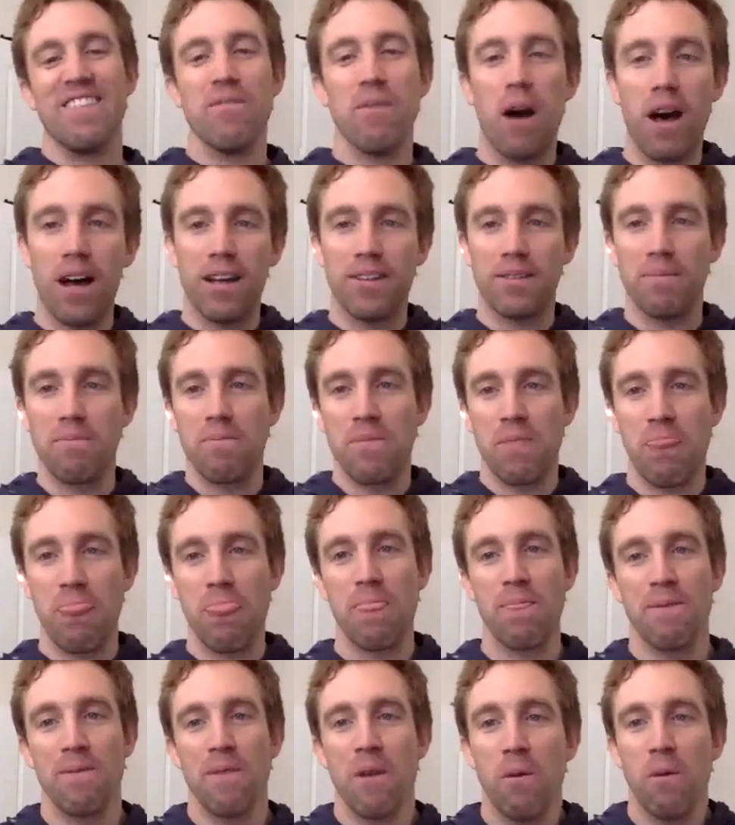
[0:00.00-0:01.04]
Awesome.
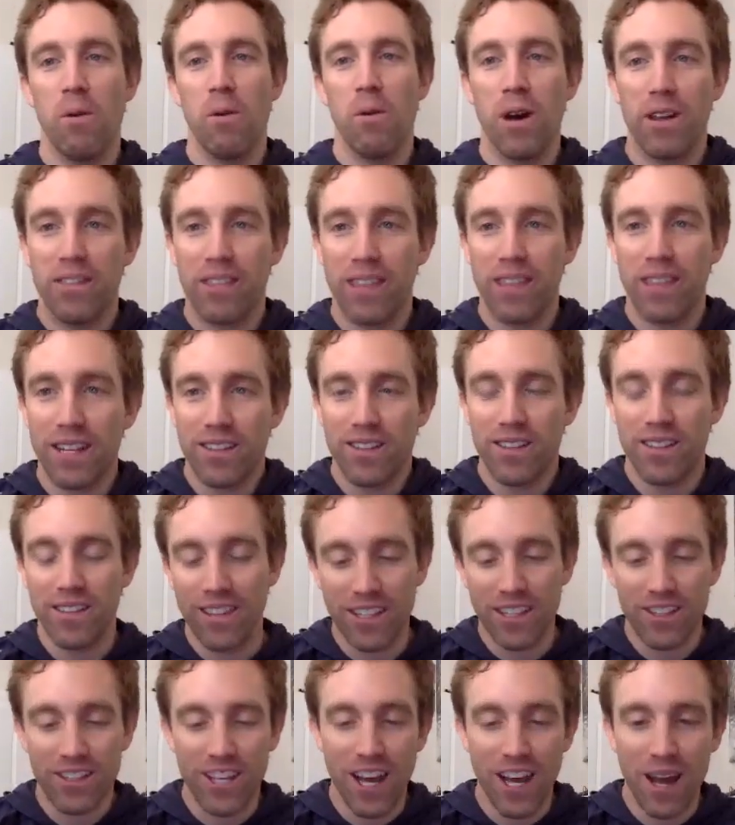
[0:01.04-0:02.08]
Well, thanks
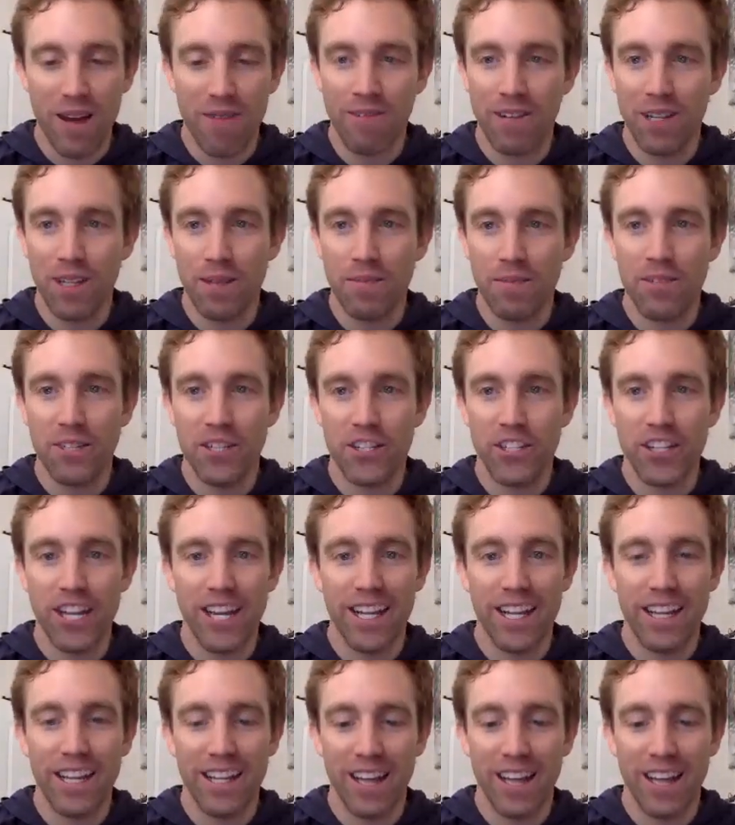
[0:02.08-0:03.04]
Scott, really appreciate it.